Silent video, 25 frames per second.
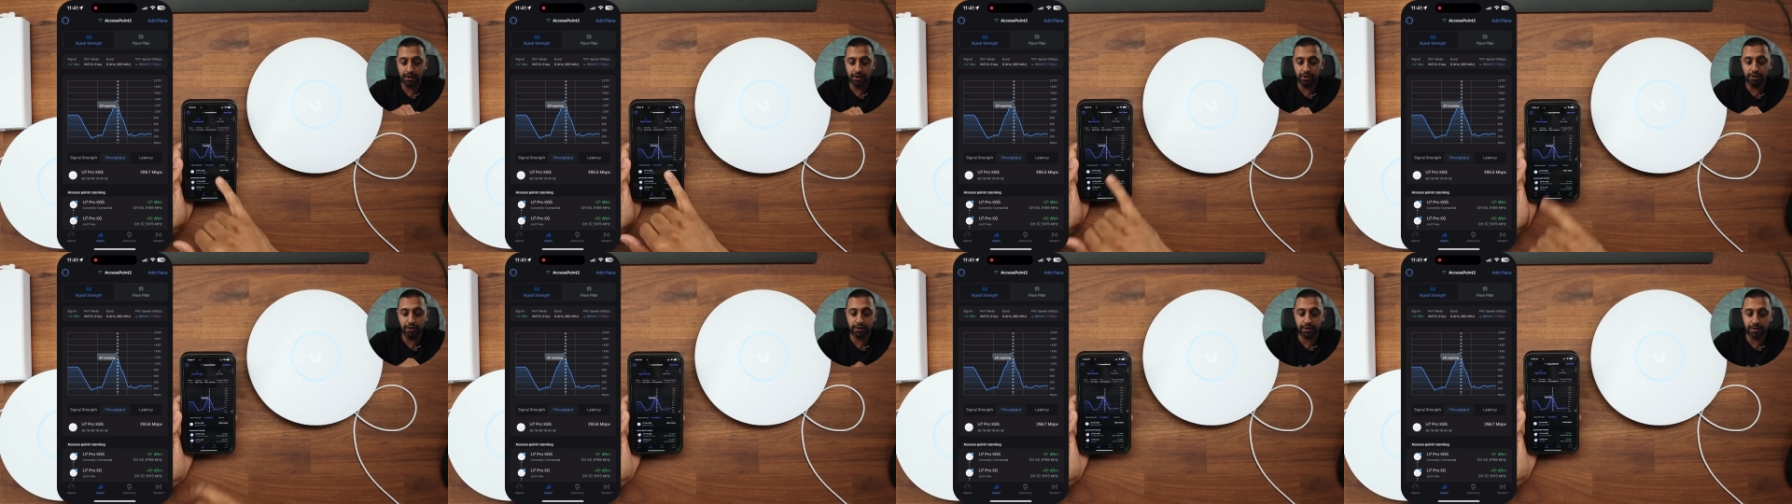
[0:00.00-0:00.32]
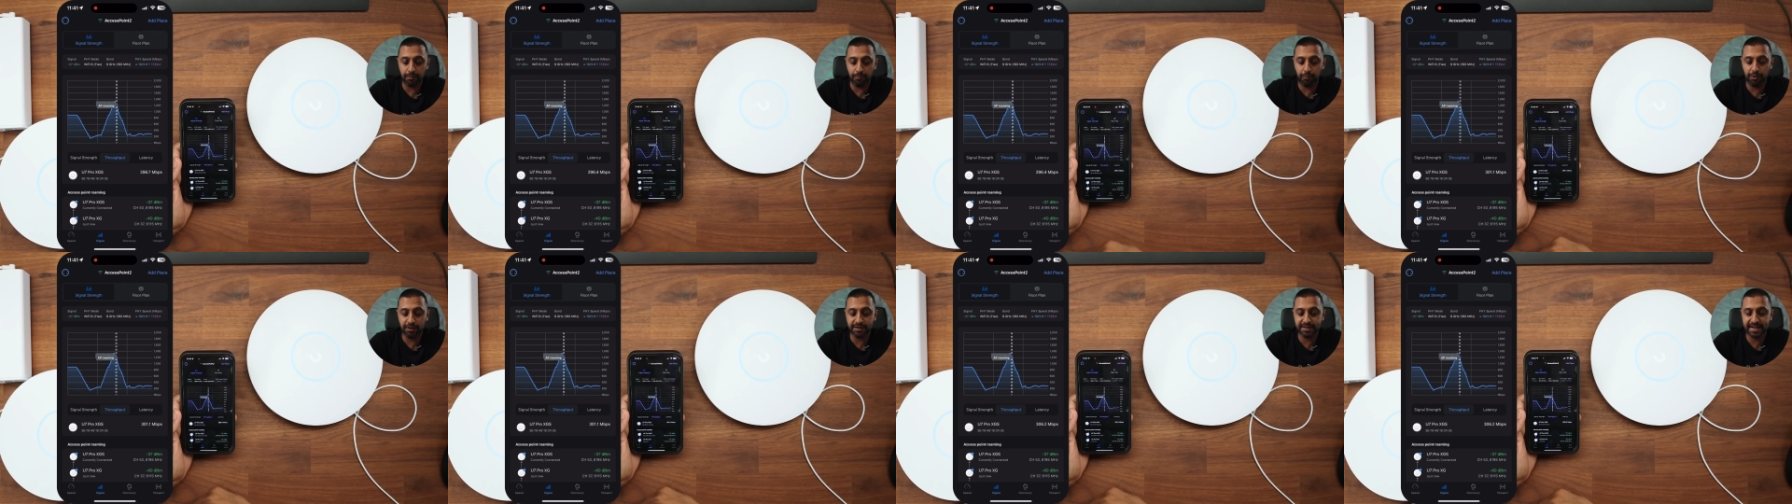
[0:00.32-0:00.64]
Look
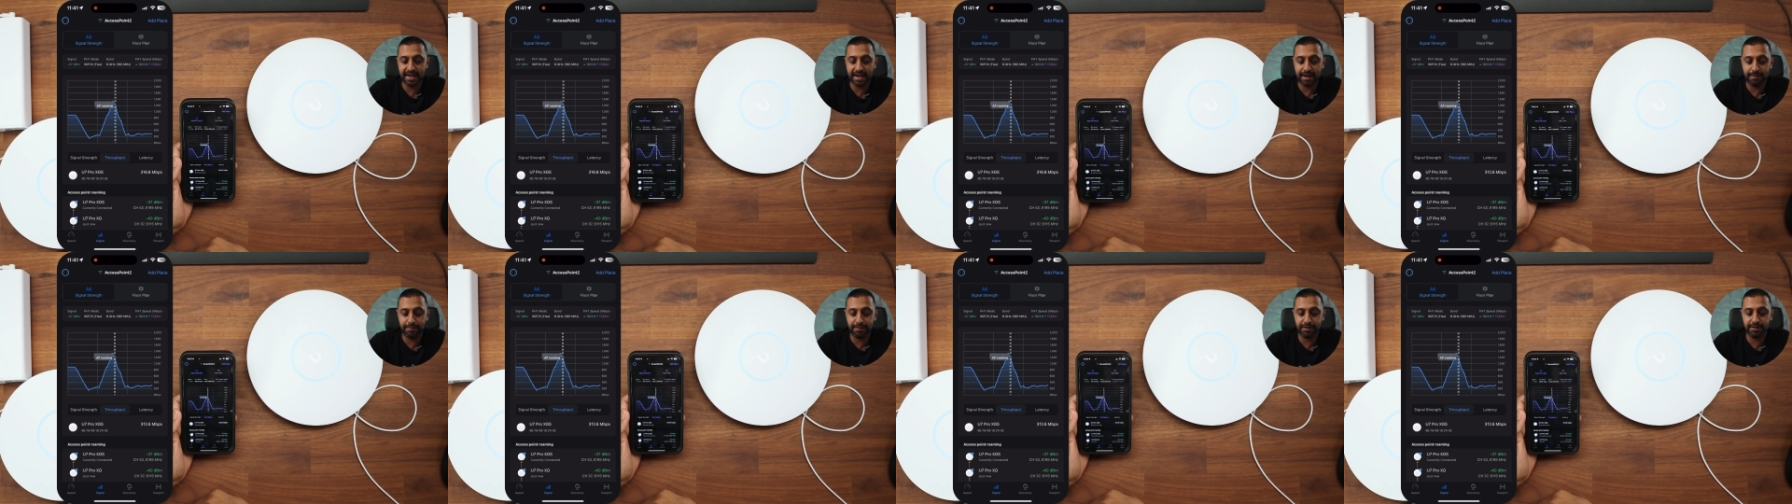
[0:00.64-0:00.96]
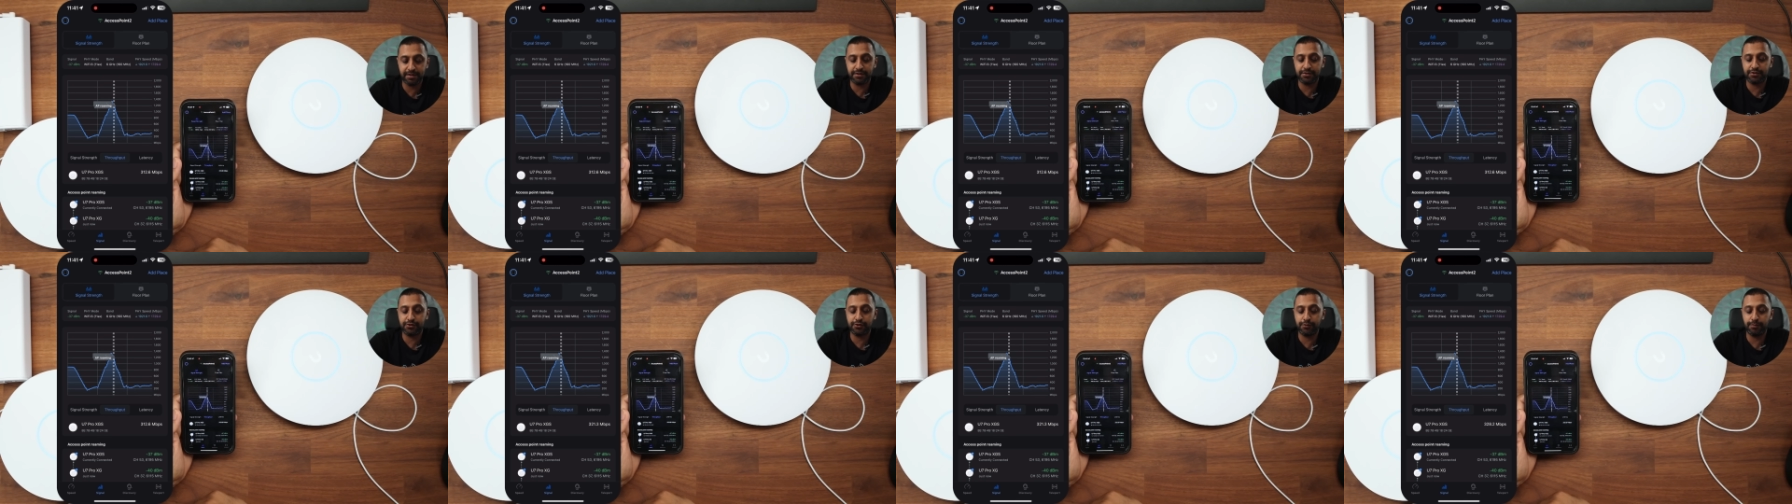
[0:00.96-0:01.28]
at what's
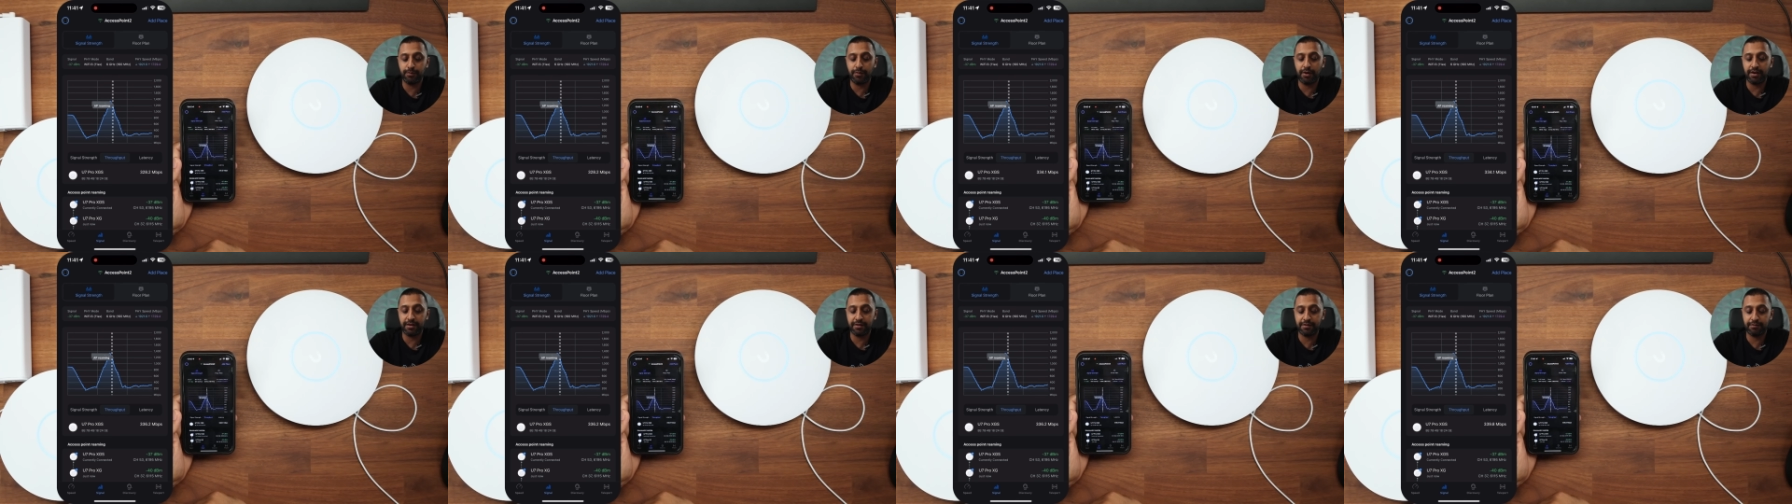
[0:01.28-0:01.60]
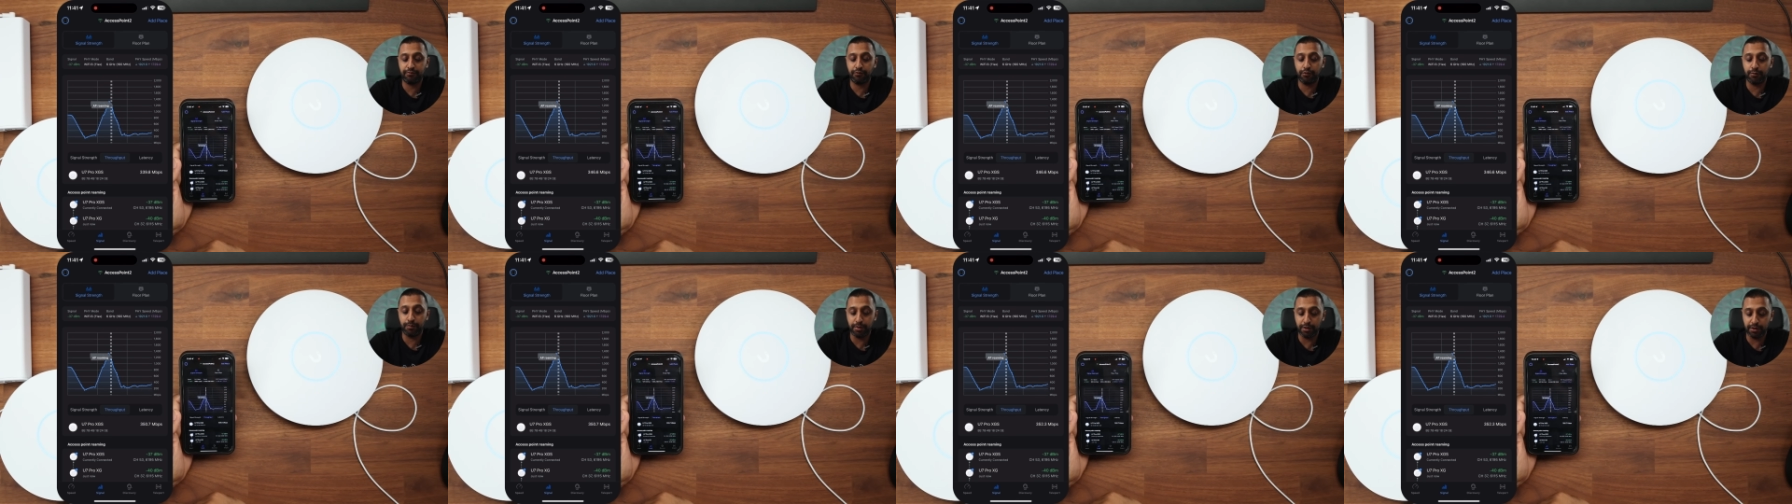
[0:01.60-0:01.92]
happened to my
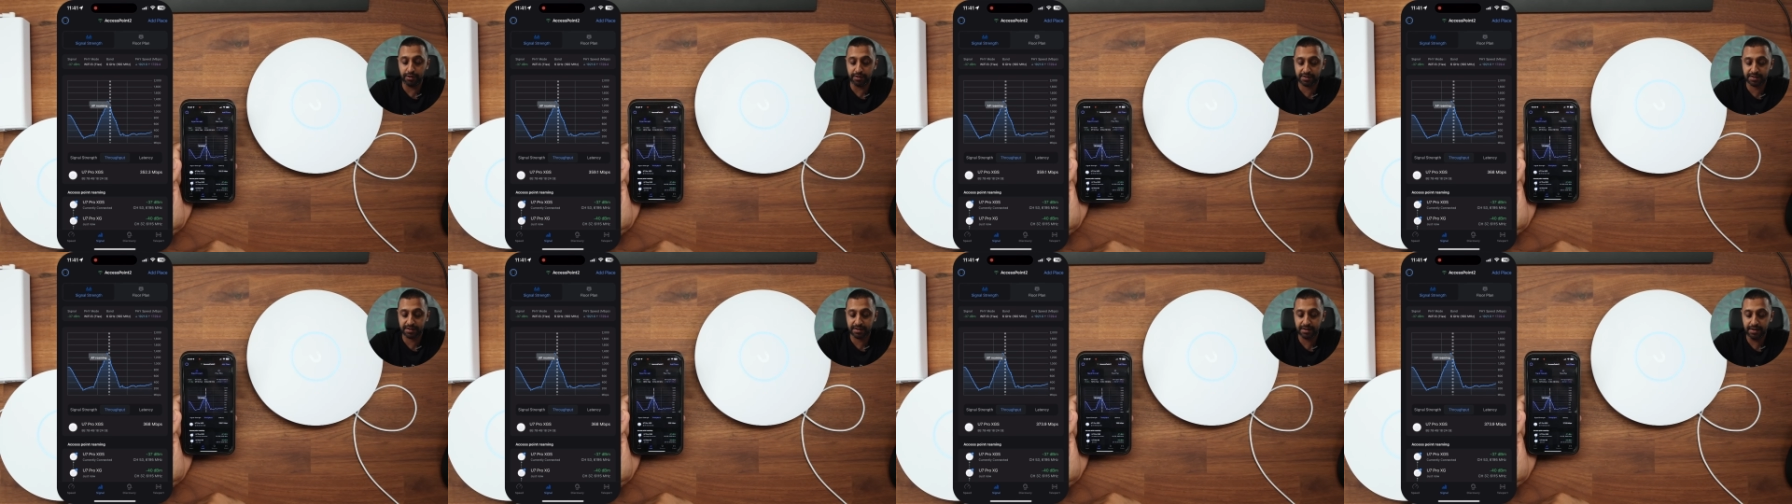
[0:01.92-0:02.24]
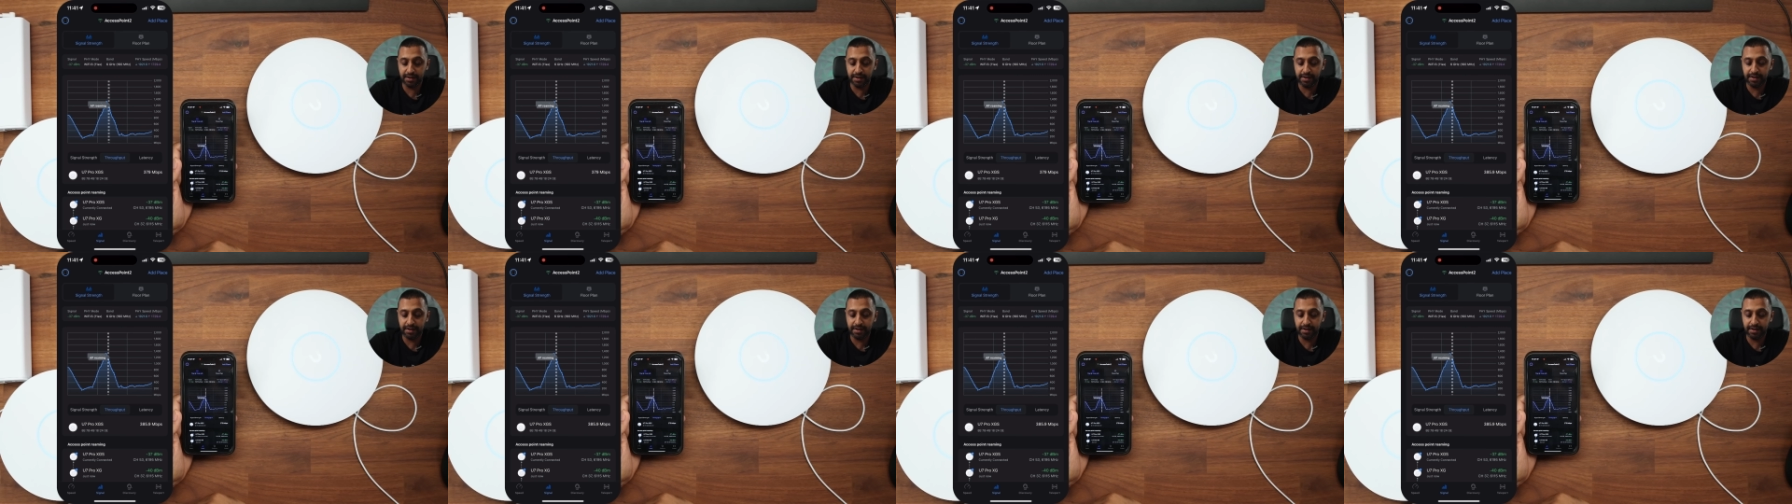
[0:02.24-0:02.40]
throughput.